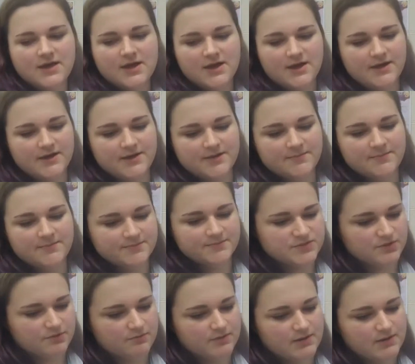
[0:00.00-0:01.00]
So
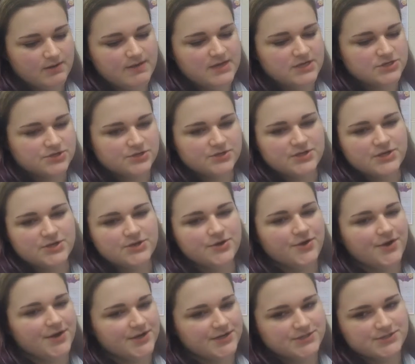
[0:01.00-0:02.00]
I want to make sure that you know
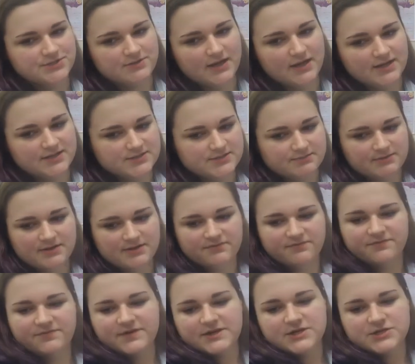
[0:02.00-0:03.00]
how to do that. So I'm going to
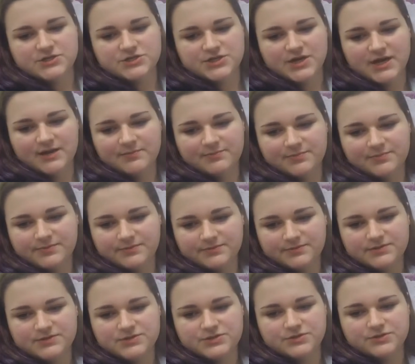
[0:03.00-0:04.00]
finish up
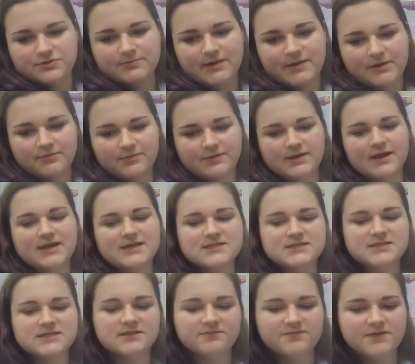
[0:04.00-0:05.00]
to about where I get
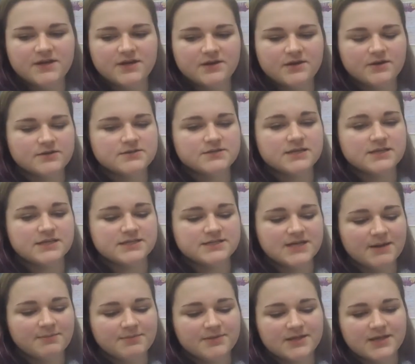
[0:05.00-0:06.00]
to the fingers at the
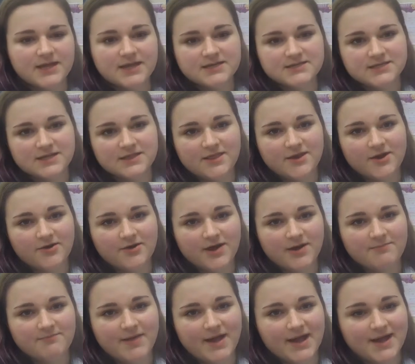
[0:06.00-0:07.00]
top of the hand, and then I'll
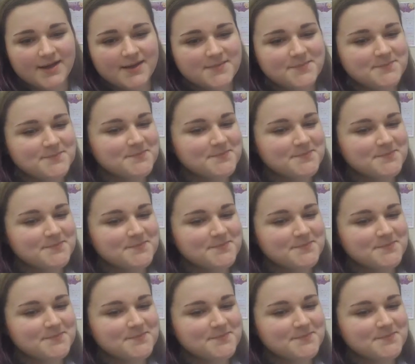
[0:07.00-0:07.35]
come back.